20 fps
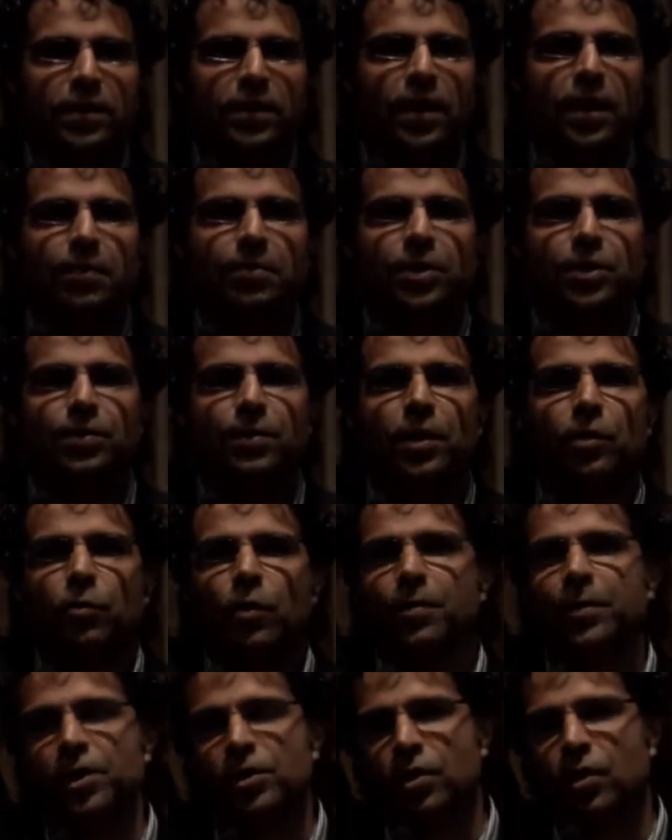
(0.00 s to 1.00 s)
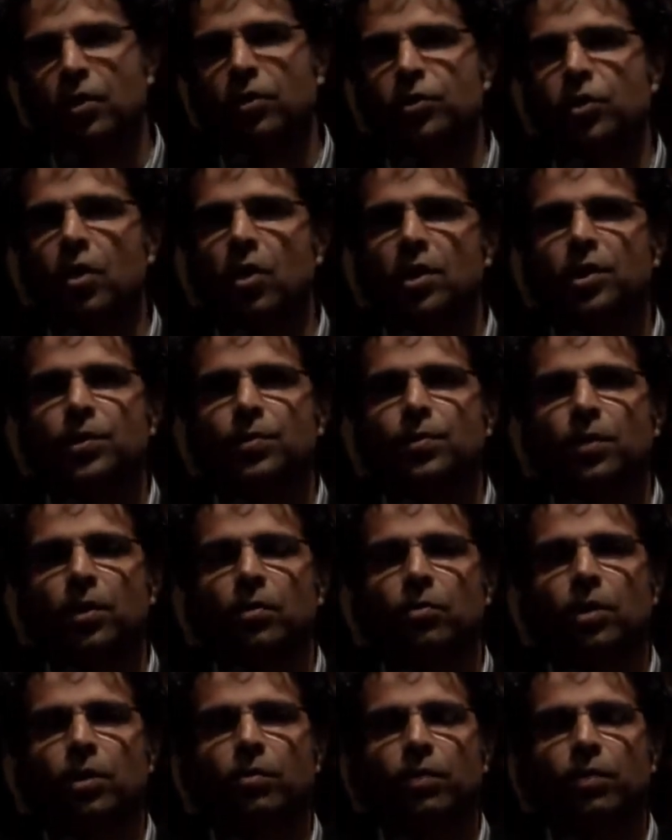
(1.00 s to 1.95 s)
of my time has been at Women's College Hospital,